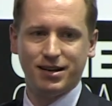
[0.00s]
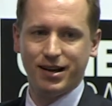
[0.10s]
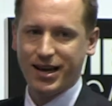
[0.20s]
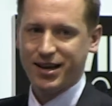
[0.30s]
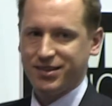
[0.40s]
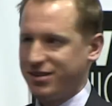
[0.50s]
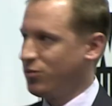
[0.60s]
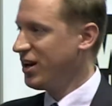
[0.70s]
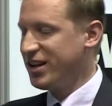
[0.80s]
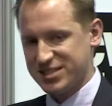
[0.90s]
Again,
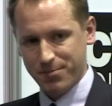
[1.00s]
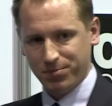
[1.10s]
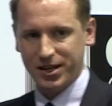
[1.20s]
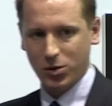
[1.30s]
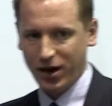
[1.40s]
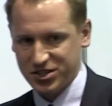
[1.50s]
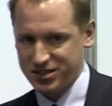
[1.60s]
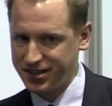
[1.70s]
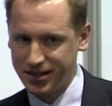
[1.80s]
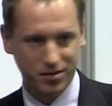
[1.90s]
really simple
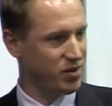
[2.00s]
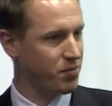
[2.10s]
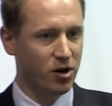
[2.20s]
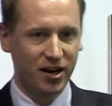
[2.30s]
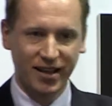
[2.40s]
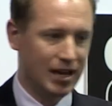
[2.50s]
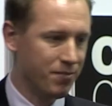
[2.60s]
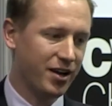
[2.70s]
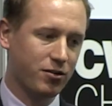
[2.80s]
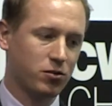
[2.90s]
equations that can be put in any
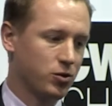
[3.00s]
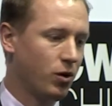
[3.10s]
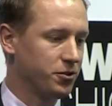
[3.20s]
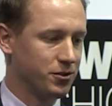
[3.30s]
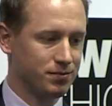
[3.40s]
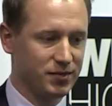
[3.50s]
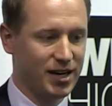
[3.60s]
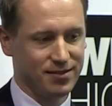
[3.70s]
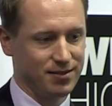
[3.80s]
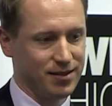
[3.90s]
microcontroller.
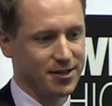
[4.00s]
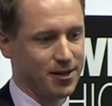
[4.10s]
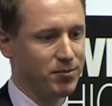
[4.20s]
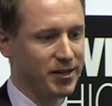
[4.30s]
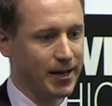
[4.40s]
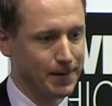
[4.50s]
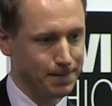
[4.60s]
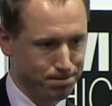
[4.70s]
Not that complicated.